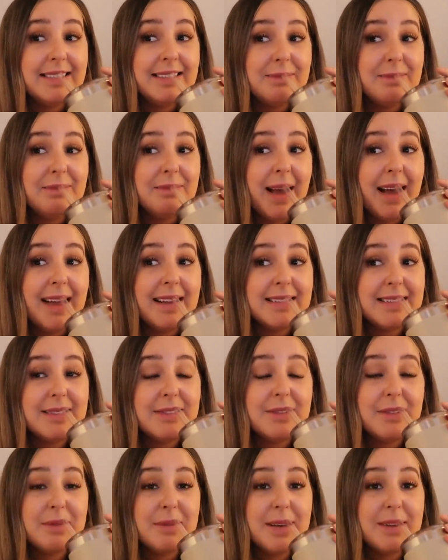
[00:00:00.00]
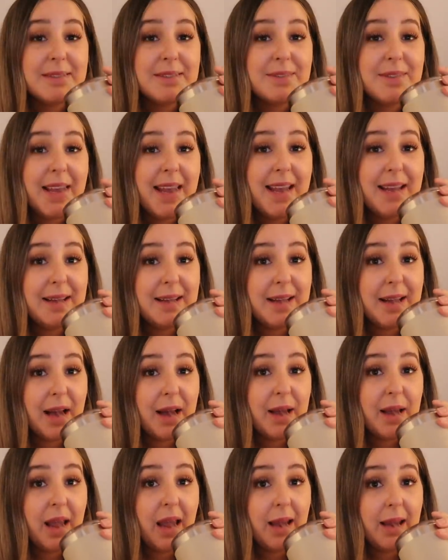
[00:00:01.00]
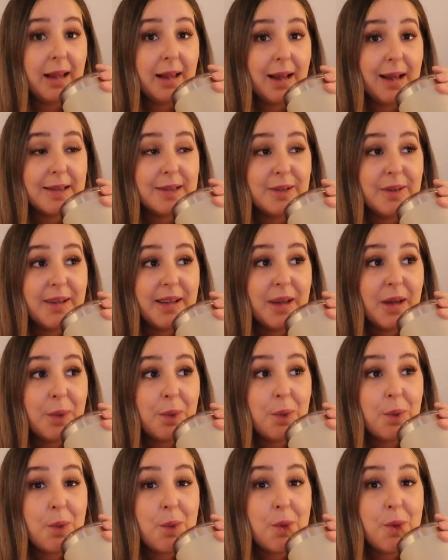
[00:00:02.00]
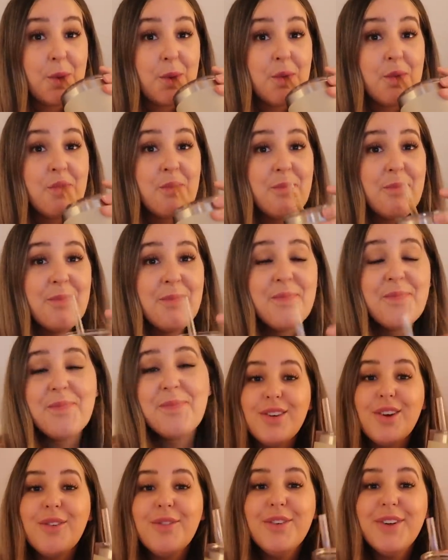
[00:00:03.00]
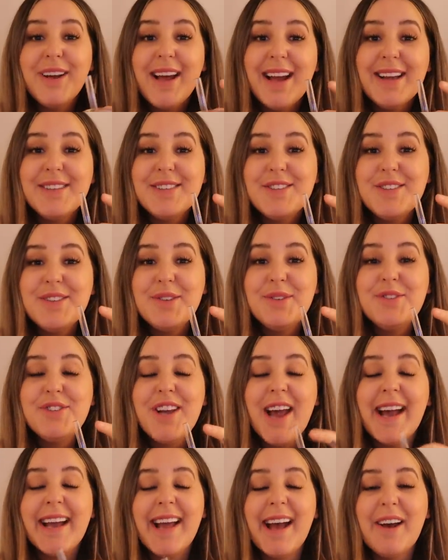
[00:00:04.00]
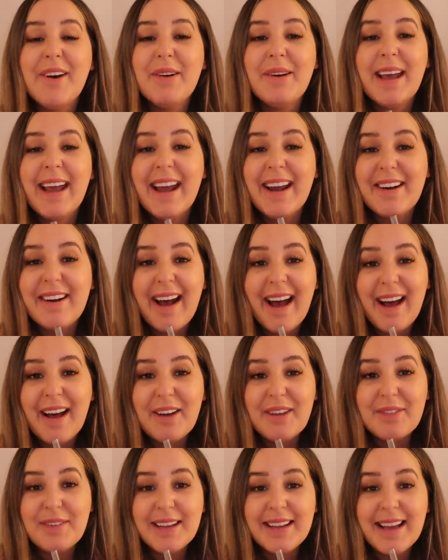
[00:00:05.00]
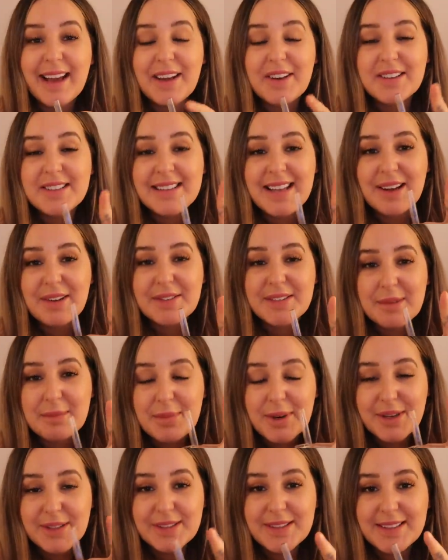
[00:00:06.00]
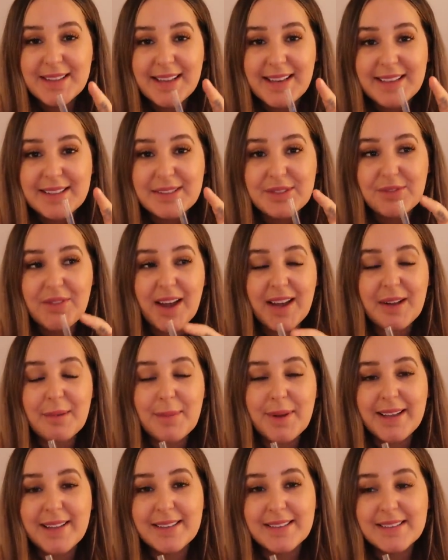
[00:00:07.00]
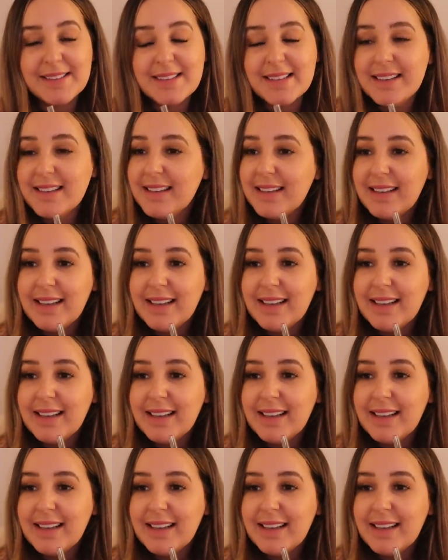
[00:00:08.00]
massive amounts of candy I ate last week. Hmm? Don't forget to check out Care/of and get yourself some personalized vitamins.